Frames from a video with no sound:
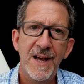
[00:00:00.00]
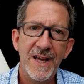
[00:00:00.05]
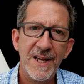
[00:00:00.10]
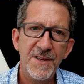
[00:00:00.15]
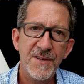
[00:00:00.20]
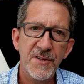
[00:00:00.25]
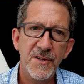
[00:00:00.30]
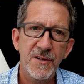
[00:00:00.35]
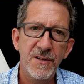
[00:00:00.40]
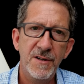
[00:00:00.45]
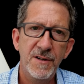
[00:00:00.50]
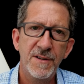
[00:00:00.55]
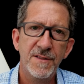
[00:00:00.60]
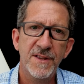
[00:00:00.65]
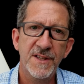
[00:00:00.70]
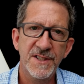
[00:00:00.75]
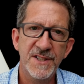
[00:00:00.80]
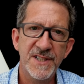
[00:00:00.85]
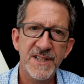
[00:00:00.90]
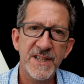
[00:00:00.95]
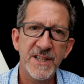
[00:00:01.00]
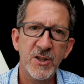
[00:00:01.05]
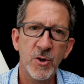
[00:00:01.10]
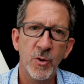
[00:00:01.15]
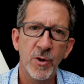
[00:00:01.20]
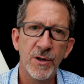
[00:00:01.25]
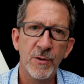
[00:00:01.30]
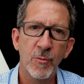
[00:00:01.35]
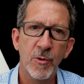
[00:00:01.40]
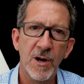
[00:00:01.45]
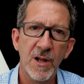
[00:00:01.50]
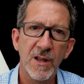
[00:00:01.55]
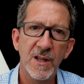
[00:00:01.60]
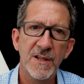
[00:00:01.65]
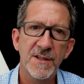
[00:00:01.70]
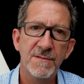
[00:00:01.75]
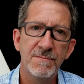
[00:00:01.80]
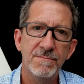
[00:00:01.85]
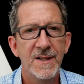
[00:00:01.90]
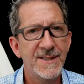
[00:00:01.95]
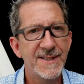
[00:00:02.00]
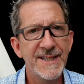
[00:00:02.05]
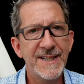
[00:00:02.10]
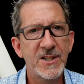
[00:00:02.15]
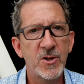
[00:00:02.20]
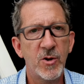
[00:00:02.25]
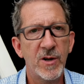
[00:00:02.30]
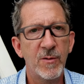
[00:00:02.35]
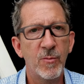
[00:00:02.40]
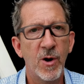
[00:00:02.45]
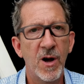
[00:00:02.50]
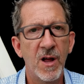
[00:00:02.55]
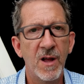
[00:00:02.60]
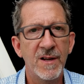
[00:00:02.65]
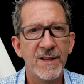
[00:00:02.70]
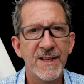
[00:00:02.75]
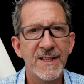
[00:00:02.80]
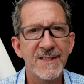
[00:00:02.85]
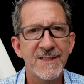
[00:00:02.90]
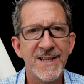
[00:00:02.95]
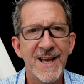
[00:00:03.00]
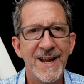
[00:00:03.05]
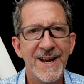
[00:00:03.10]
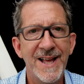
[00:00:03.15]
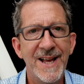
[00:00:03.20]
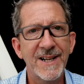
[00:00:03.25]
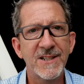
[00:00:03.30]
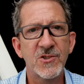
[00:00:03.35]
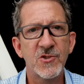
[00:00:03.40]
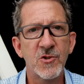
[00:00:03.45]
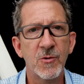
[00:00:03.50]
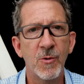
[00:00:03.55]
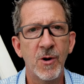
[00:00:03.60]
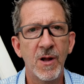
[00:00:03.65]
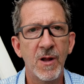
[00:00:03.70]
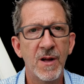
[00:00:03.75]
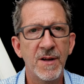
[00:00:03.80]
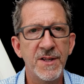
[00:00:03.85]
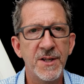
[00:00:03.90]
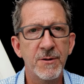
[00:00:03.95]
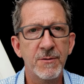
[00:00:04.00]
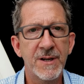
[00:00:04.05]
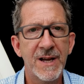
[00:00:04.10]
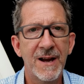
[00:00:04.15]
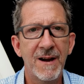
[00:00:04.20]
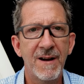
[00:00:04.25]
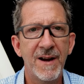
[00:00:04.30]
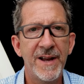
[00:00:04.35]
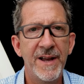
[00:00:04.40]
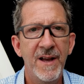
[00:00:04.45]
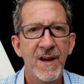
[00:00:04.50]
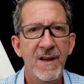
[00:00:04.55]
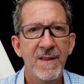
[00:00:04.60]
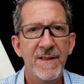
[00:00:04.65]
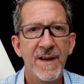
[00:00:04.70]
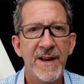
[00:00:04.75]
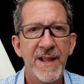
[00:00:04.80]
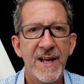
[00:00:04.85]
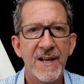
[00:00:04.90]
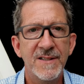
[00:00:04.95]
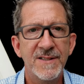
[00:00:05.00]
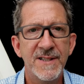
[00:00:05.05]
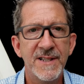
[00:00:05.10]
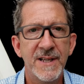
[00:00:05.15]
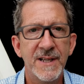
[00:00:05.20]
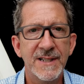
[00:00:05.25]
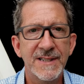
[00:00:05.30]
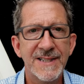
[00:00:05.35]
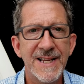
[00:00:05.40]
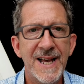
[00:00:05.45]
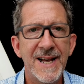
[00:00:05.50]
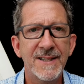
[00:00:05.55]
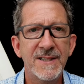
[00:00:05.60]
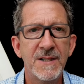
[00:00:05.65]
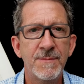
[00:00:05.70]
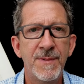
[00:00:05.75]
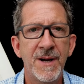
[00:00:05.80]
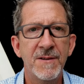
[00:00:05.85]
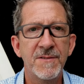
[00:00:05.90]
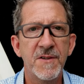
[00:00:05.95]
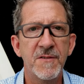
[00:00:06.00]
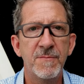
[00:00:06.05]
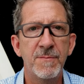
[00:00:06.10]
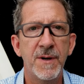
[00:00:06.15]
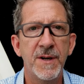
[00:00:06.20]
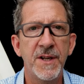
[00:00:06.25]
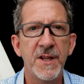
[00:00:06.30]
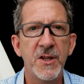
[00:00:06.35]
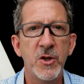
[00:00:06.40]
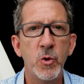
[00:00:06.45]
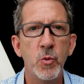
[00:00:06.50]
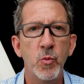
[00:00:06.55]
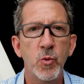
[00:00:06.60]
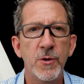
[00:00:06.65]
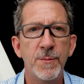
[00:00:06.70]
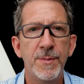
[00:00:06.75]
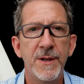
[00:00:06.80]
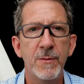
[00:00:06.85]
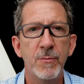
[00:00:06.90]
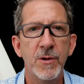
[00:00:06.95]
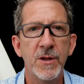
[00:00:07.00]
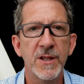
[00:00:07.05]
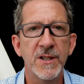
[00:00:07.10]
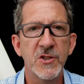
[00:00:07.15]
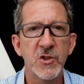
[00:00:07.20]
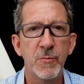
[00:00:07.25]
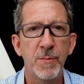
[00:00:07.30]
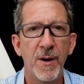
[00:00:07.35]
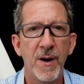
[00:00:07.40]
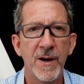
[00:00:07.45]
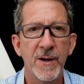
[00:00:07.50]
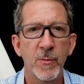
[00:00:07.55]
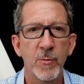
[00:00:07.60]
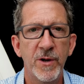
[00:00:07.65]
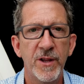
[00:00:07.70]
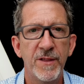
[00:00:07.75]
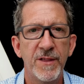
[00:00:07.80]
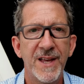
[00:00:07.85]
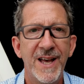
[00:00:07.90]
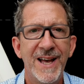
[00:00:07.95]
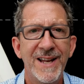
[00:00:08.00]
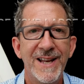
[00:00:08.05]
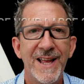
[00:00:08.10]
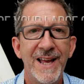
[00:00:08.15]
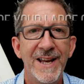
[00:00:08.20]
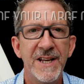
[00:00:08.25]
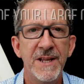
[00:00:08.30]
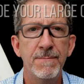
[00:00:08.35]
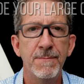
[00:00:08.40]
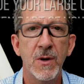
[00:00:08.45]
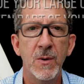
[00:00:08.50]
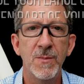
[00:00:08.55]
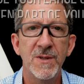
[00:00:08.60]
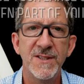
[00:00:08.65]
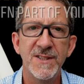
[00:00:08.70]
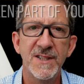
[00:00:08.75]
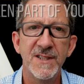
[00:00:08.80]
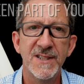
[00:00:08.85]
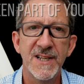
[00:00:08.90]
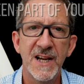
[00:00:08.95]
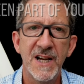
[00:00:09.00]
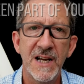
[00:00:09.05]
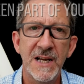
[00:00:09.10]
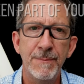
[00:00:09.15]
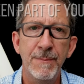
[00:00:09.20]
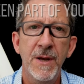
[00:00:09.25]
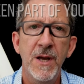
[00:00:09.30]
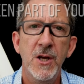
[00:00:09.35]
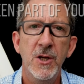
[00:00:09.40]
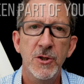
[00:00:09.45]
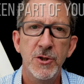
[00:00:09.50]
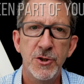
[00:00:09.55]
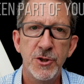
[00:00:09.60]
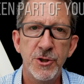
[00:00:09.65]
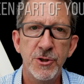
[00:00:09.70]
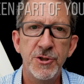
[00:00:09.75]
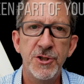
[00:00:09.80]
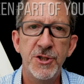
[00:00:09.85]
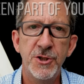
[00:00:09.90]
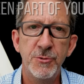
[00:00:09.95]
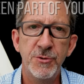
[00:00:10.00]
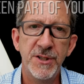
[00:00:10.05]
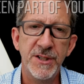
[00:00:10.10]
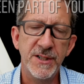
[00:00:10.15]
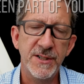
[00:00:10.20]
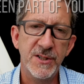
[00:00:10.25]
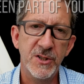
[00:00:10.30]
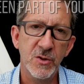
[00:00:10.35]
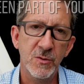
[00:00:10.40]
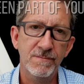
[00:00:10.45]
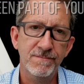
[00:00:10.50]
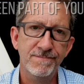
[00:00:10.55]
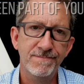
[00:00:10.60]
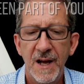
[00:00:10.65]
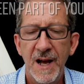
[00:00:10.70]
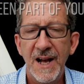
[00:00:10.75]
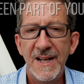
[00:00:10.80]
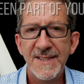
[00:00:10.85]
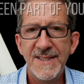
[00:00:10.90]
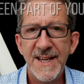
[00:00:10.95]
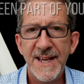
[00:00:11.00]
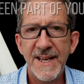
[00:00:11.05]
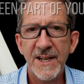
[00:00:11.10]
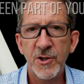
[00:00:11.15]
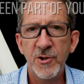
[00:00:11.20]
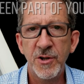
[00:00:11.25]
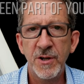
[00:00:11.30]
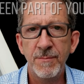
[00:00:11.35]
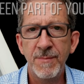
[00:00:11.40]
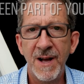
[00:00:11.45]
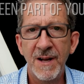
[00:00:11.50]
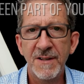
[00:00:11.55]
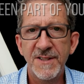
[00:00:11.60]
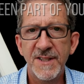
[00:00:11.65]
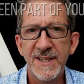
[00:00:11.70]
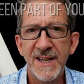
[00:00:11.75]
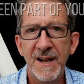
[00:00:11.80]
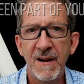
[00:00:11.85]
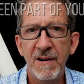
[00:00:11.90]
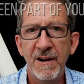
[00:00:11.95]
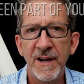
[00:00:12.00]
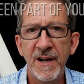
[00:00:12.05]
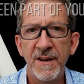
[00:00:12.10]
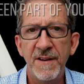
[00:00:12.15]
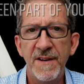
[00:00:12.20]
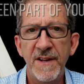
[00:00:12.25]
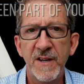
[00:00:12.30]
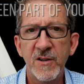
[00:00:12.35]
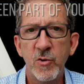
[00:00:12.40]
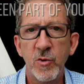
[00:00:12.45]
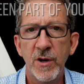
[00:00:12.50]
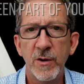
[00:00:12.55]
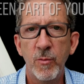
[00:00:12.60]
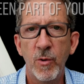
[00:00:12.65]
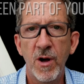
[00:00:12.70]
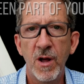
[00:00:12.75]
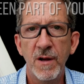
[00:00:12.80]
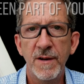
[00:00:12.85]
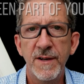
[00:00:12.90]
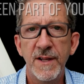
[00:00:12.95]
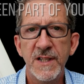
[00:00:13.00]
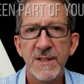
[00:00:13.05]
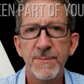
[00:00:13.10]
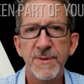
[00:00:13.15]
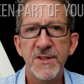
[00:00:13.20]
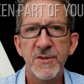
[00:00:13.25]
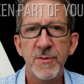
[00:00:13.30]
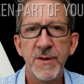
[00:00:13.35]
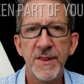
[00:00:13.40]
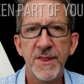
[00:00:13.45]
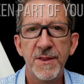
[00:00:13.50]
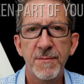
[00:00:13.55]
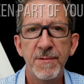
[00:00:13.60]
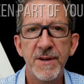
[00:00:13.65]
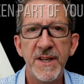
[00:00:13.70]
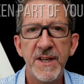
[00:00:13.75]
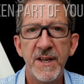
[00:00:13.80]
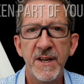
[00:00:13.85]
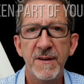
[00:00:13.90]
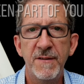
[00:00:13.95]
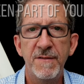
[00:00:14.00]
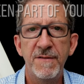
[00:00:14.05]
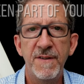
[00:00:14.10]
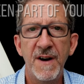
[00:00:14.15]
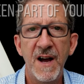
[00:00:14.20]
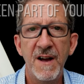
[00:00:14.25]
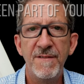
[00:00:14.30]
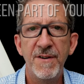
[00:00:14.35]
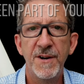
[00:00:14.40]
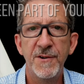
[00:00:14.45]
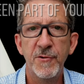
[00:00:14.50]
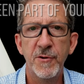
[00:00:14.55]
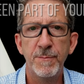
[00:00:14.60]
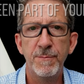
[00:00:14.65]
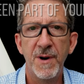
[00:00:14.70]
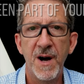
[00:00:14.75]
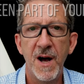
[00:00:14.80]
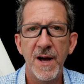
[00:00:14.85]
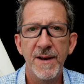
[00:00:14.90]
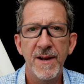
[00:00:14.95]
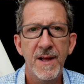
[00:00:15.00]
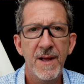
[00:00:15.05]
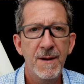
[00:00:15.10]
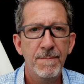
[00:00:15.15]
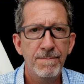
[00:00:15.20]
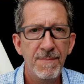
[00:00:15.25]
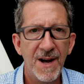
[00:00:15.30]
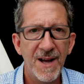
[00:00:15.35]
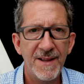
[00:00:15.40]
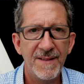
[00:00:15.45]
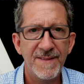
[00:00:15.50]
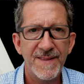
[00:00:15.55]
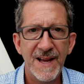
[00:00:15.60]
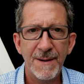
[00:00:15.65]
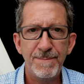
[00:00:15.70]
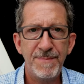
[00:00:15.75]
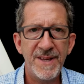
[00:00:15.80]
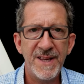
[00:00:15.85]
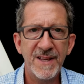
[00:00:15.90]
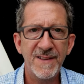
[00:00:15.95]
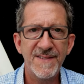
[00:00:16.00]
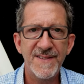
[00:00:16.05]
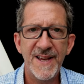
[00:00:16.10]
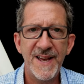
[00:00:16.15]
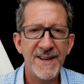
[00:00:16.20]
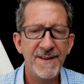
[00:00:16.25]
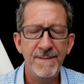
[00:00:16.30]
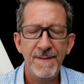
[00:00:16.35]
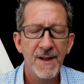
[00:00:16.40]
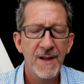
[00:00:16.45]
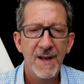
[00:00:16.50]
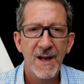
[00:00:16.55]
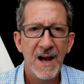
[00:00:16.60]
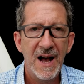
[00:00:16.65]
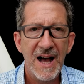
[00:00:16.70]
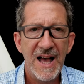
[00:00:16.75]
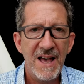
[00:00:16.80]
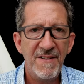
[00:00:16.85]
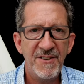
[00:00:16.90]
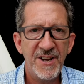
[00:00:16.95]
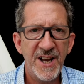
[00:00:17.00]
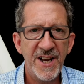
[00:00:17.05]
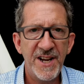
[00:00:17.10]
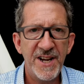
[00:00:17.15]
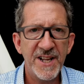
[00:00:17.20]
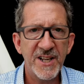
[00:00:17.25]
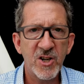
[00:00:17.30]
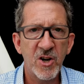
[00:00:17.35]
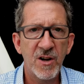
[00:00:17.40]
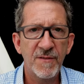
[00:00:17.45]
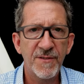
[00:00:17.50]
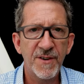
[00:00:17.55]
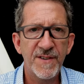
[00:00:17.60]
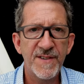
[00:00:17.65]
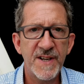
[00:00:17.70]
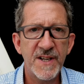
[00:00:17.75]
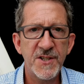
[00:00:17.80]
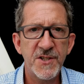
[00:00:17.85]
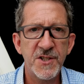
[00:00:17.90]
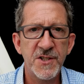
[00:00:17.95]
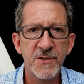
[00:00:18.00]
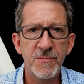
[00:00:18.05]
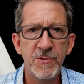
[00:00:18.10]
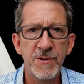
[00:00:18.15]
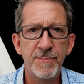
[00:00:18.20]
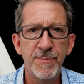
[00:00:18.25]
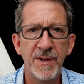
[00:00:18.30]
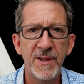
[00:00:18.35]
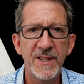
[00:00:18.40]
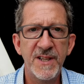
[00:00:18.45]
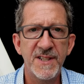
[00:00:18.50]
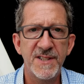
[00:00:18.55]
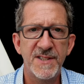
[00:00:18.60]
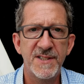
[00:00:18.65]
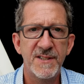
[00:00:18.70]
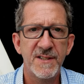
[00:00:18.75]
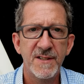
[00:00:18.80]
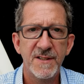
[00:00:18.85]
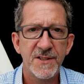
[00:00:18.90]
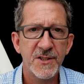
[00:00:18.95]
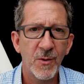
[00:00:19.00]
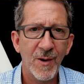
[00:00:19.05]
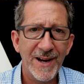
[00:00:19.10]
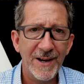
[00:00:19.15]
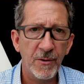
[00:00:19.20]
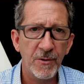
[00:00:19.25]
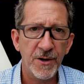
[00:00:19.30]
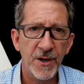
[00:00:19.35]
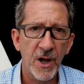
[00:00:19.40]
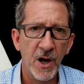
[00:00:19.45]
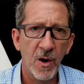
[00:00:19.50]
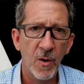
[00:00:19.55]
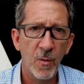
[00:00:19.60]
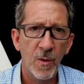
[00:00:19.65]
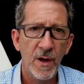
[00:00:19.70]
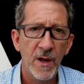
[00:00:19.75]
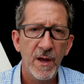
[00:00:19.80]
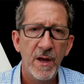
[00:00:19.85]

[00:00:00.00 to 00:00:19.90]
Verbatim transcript: Enter the decoy wallet. A decoy wallet is that extra wallet you carry that has the exact amount of money you would be willing to part with at any moment in time should you need to. I'd say a good amount to carry in a decoy wallet is between 3 and 500 baht. But that being said, I haven't had any conversations with police, so I don't know.